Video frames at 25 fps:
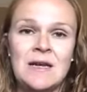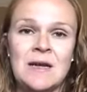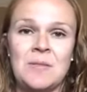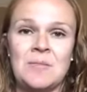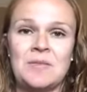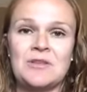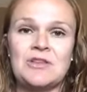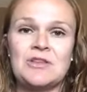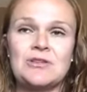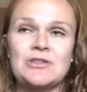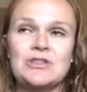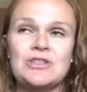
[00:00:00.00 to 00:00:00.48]

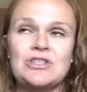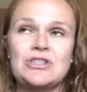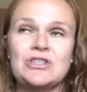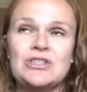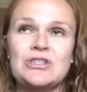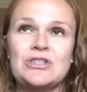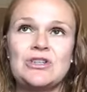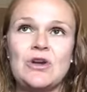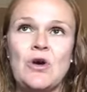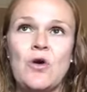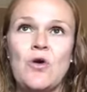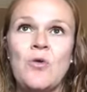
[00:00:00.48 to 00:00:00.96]
But there's
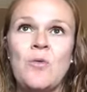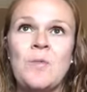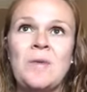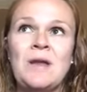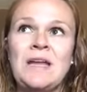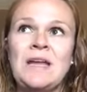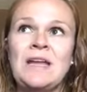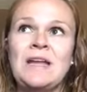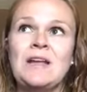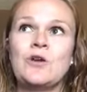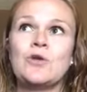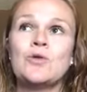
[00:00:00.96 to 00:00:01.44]
just so
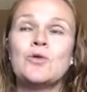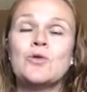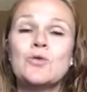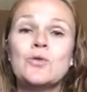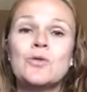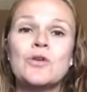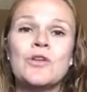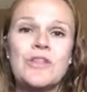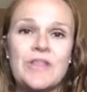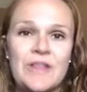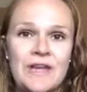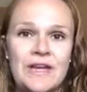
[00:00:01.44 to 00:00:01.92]
many
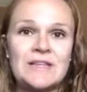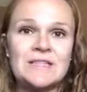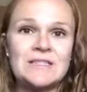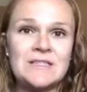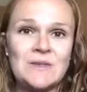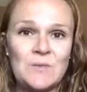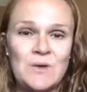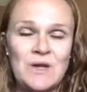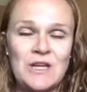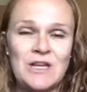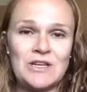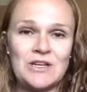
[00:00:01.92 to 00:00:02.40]
cool things
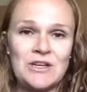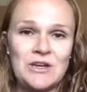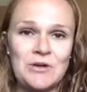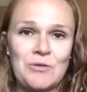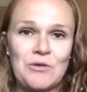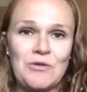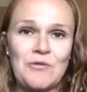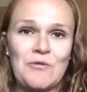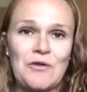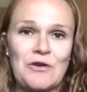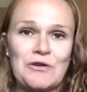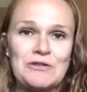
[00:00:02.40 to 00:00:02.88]
that we can do
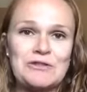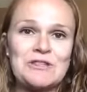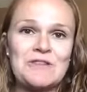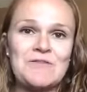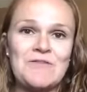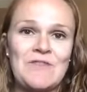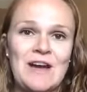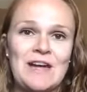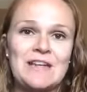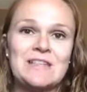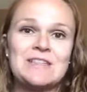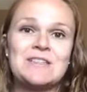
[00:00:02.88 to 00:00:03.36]
with fruits and
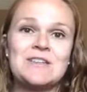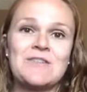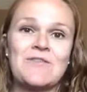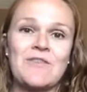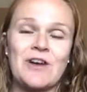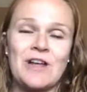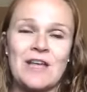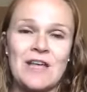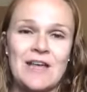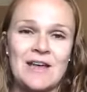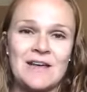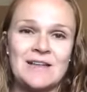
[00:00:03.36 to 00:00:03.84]
veg for
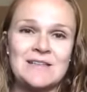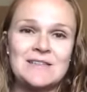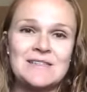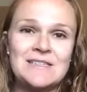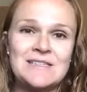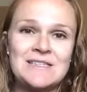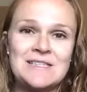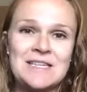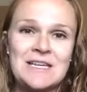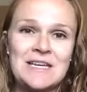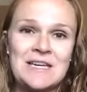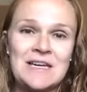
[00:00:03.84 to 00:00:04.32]

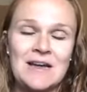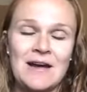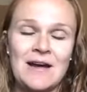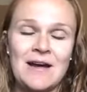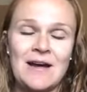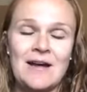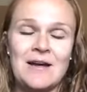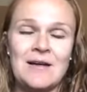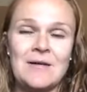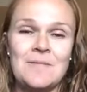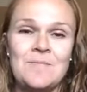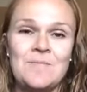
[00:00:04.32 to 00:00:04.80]
kids.
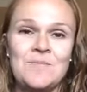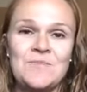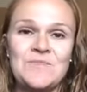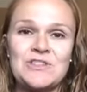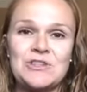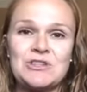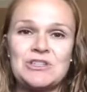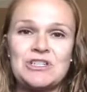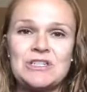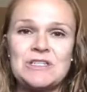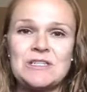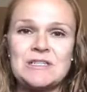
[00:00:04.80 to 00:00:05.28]

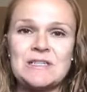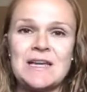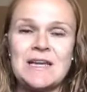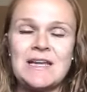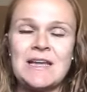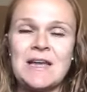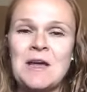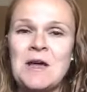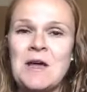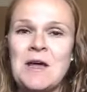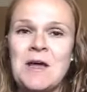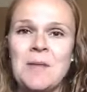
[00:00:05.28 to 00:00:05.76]
So just
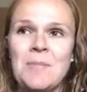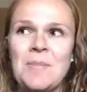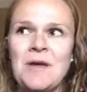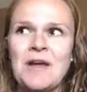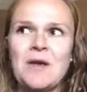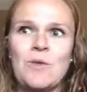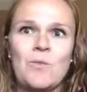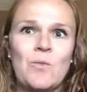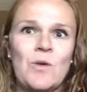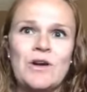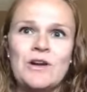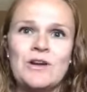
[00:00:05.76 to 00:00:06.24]
like
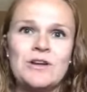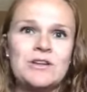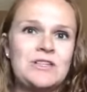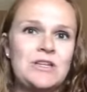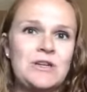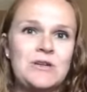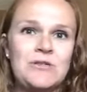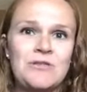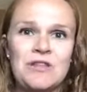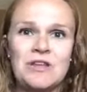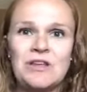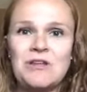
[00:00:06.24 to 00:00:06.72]
pick one or
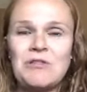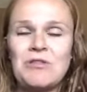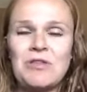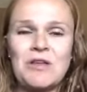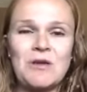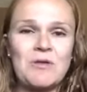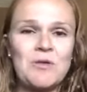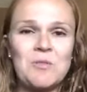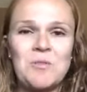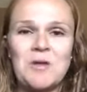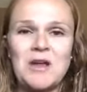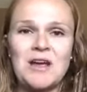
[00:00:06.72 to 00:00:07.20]
two that you
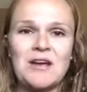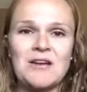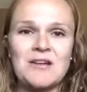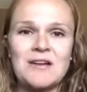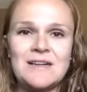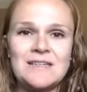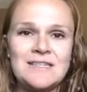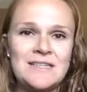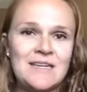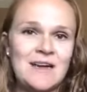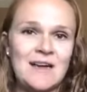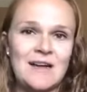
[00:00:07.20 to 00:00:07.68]
think would be a good
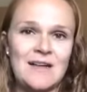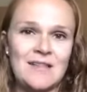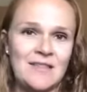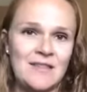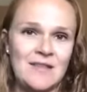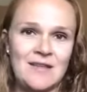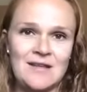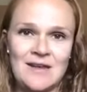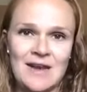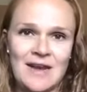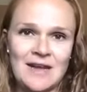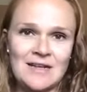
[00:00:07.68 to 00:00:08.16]
idea, and
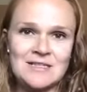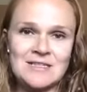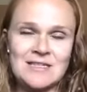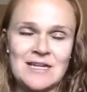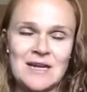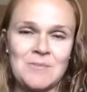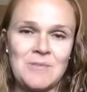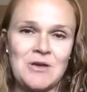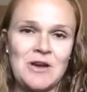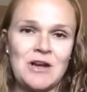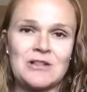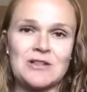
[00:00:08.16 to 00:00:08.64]
then next
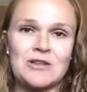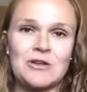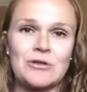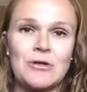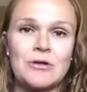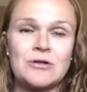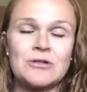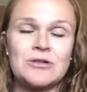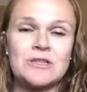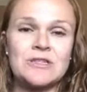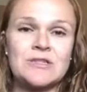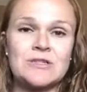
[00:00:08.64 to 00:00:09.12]
time you're at the
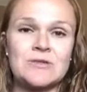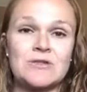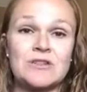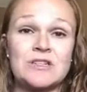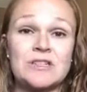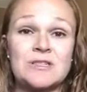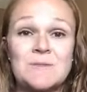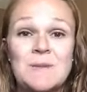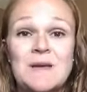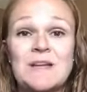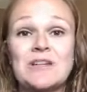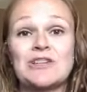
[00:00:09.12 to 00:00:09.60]
grocery store,
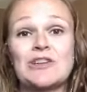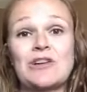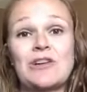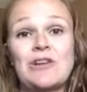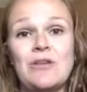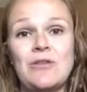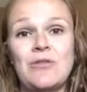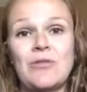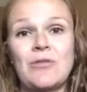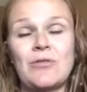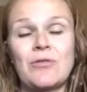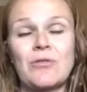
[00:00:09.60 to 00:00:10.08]
just make sure
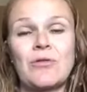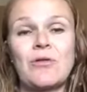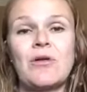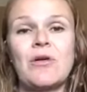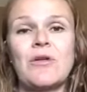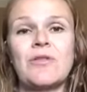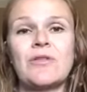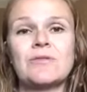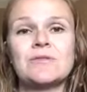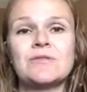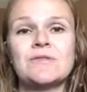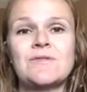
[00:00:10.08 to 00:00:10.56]
you throw
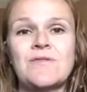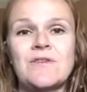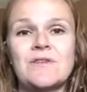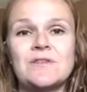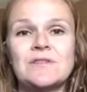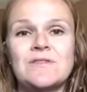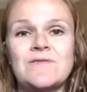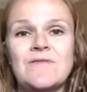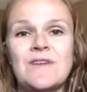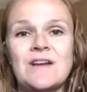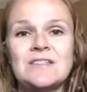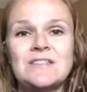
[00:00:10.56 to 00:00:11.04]
all those
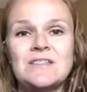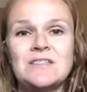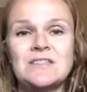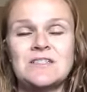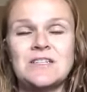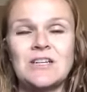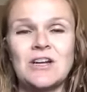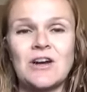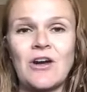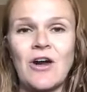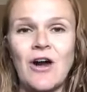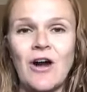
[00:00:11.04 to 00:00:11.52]
fruits and veg
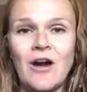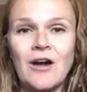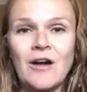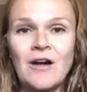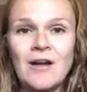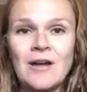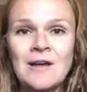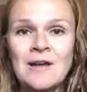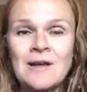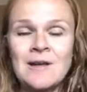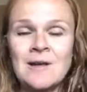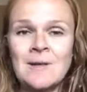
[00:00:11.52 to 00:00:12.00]
into your cart.
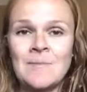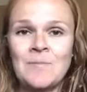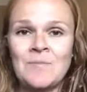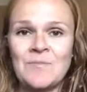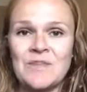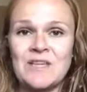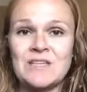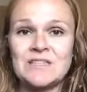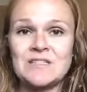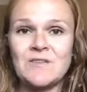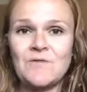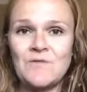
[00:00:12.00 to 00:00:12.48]

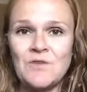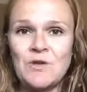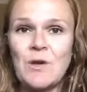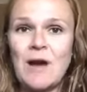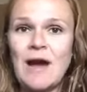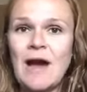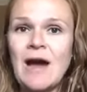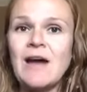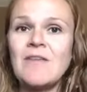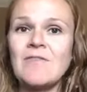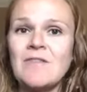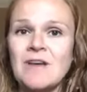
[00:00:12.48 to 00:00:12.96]
Because if you
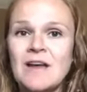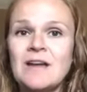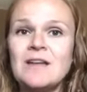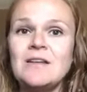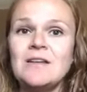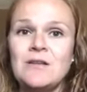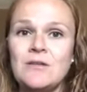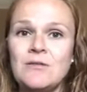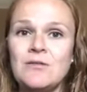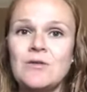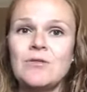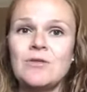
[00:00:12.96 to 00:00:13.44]
have it,
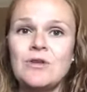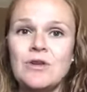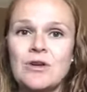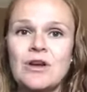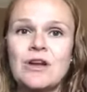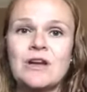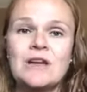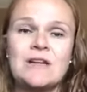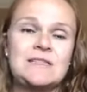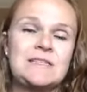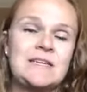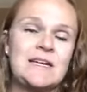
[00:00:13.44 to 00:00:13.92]
you're
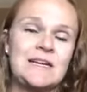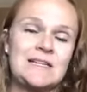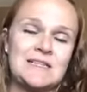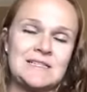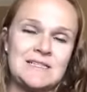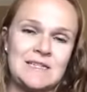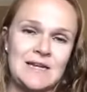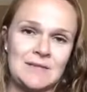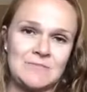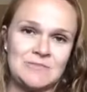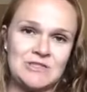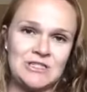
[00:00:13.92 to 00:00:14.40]
gonna take the
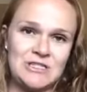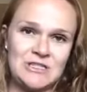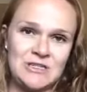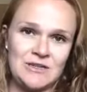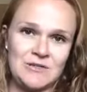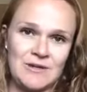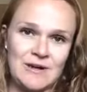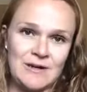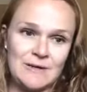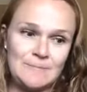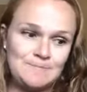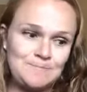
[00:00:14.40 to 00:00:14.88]
time to do
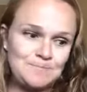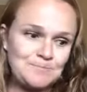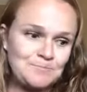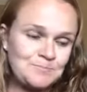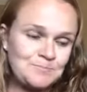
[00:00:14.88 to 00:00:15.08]
it.